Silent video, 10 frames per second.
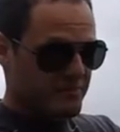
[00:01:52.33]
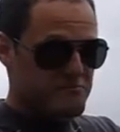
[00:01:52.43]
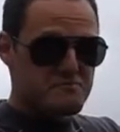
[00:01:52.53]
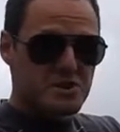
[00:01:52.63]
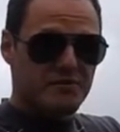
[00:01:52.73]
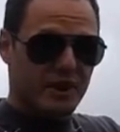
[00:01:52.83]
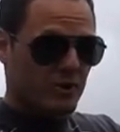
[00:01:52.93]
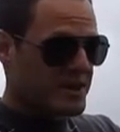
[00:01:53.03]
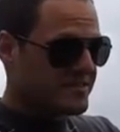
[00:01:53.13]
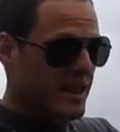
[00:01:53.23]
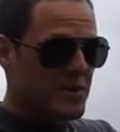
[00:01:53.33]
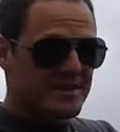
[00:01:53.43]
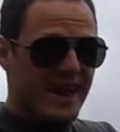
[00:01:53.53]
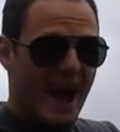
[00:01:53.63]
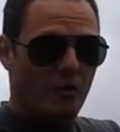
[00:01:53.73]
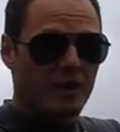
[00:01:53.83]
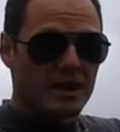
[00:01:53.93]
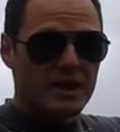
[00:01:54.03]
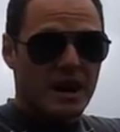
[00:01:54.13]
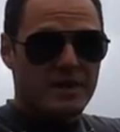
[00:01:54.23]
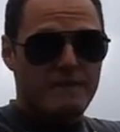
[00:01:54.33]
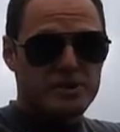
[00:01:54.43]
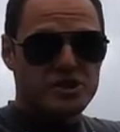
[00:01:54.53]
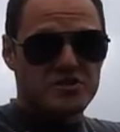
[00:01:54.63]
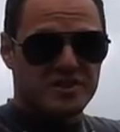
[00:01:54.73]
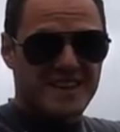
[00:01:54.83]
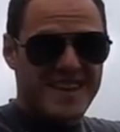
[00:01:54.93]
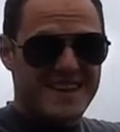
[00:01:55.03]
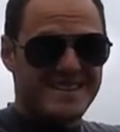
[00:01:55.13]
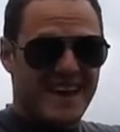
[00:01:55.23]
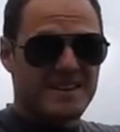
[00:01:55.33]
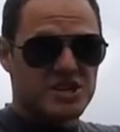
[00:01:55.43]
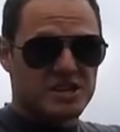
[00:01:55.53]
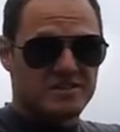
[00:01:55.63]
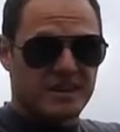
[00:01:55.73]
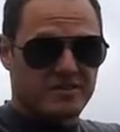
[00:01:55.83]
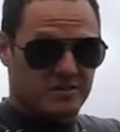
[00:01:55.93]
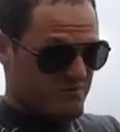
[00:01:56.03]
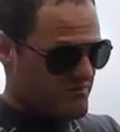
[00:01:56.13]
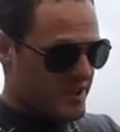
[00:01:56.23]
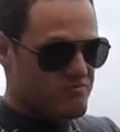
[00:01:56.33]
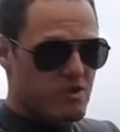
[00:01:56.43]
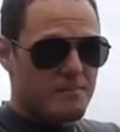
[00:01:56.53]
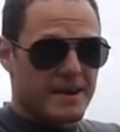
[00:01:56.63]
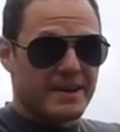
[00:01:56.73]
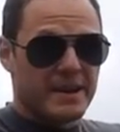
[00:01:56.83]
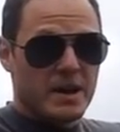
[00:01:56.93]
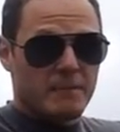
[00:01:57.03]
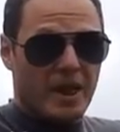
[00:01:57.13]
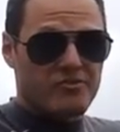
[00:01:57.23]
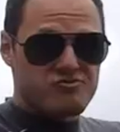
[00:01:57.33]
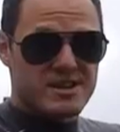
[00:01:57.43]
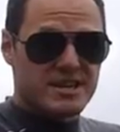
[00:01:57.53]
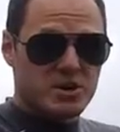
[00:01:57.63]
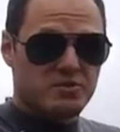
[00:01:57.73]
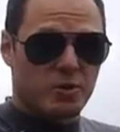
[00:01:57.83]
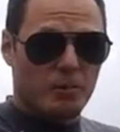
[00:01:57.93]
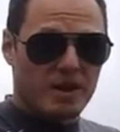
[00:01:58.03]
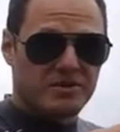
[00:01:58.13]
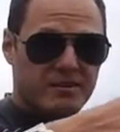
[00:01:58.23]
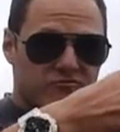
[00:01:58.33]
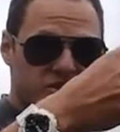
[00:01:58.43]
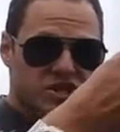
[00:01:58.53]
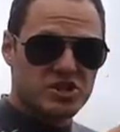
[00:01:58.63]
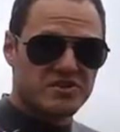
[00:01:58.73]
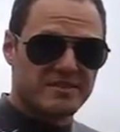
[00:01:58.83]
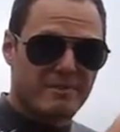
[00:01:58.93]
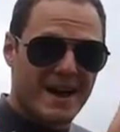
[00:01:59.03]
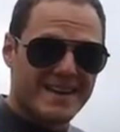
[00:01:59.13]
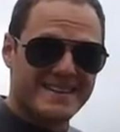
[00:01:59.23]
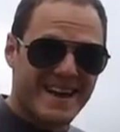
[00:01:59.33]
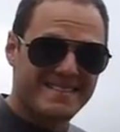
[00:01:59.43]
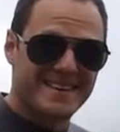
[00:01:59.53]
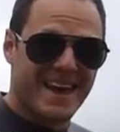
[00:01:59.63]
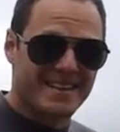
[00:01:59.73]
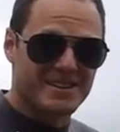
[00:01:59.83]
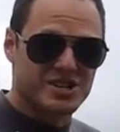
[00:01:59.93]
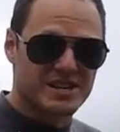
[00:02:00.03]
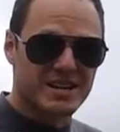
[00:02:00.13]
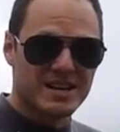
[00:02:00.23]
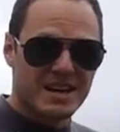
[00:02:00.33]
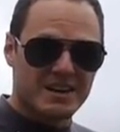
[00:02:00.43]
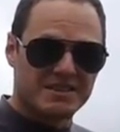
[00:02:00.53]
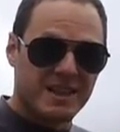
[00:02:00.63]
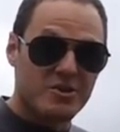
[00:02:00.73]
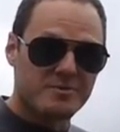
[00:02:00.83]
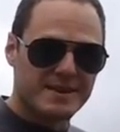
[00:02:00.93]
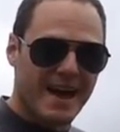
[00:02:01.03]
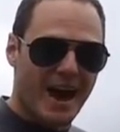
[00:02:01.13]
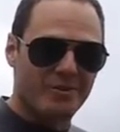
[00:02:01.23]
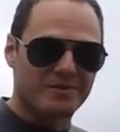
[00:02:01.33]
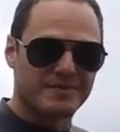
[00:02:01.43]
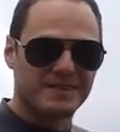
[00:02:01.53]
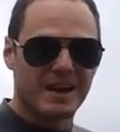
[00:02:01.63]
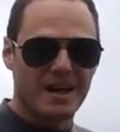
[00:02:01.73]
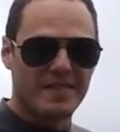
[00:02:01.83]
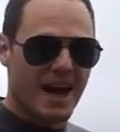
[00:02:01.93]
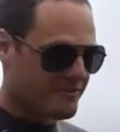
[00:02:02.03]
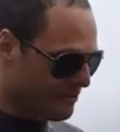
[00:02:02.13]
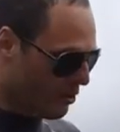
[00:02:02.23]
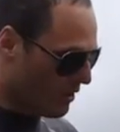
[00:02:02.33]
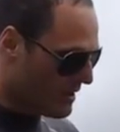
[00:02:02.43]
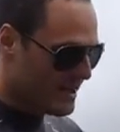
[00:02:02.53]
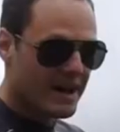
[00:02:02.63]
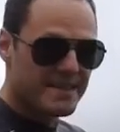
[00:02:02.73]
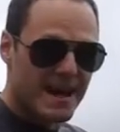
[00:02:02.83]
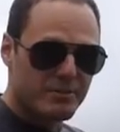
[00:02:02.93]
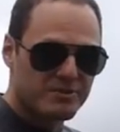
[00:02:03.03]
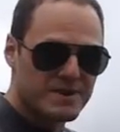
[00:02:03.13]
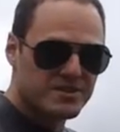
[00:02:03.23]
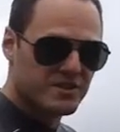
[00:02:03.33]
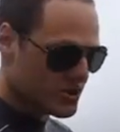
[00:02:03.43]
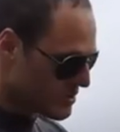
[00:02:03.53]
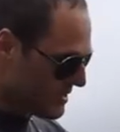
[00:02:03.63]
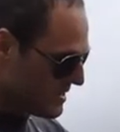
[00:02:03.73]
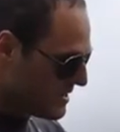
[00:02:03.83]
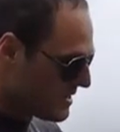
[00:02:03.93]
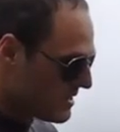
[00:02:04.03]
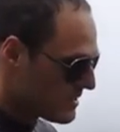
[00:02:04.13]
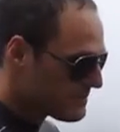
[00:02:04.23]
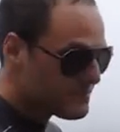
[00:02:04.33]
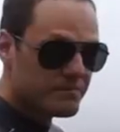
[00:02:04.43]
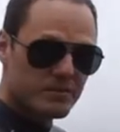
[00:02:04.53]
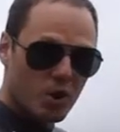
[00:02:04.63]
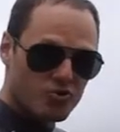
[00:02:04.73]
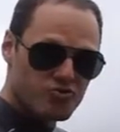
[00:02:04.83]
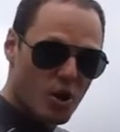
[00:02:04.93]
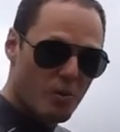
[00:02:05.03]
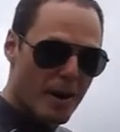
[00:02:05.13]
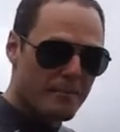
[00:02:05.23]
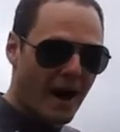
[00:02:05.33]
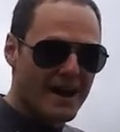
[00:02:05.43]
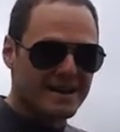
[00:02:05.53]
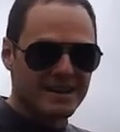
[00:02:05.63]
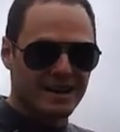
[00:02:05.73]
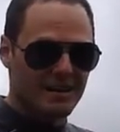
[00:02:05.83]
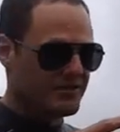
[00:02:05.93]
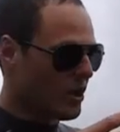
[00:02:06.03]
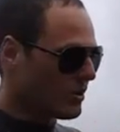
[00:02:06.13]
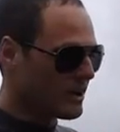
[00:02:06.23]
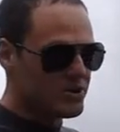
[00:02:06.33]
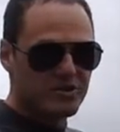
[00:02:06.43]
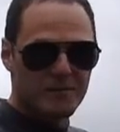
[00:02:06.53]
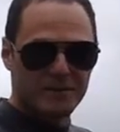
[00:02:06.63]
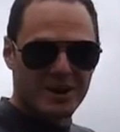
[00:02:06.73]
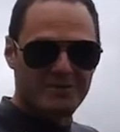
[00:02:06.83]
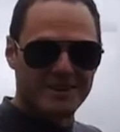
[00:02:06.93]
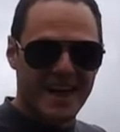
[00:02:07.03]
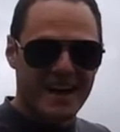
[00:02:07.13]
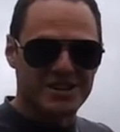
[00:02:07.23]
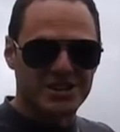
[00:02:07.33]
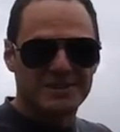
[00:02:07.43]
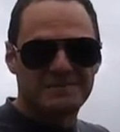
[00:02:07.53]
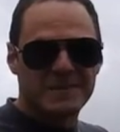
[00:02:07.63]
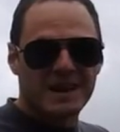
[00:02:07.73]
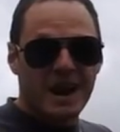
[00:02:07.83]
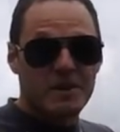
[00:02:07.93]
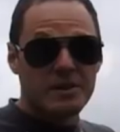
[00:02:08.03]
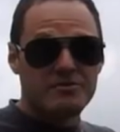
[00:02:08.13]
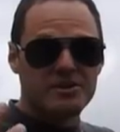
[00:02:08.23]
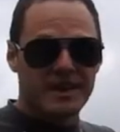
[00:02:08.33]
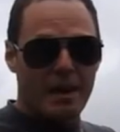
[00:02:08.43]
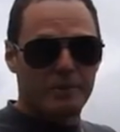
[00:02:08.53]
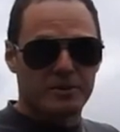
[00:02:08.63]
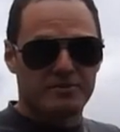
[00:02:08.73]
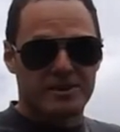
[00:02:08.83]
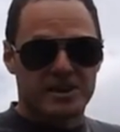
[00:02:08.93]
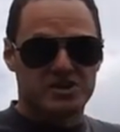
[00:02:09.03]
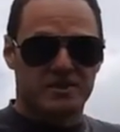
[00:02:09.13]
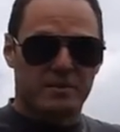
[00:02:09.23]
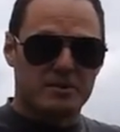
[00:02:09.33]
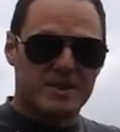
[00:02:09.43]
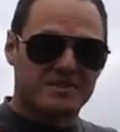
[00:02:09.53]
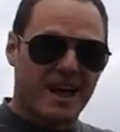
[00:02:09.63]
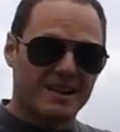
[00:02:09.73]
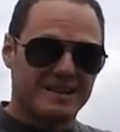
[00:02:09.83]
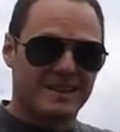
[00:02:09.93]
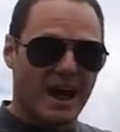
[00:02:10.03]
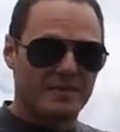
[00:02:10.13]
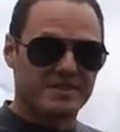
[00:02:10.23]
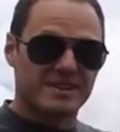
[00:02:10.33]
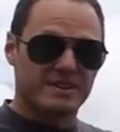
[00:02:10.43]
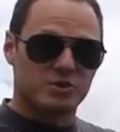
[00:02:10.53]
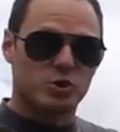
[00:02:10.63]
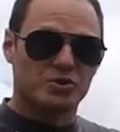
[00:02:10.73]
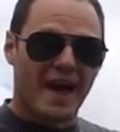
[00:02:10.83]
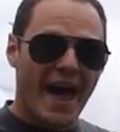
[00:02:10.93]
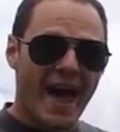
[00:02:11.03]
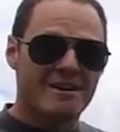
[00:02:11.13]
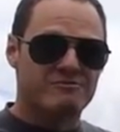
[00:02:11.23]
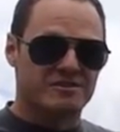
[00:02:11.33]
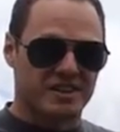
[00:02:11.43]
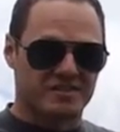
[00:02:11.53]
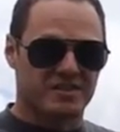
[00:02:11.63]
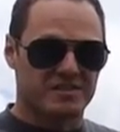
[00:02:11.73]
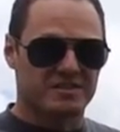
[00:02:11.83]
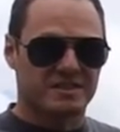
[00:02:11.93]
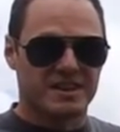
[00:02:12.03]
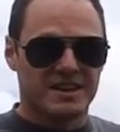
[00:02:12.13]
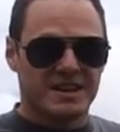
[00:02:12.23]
moving, or they slow it down, and that produces heat energy as this rubbing. That's really useful because it reduces my kinetic energy. It slows me down and therefore enables me to control my bike and not go tumbling off an edge. Another example of friction as I'm going to be cycling down this hill is called air resistance.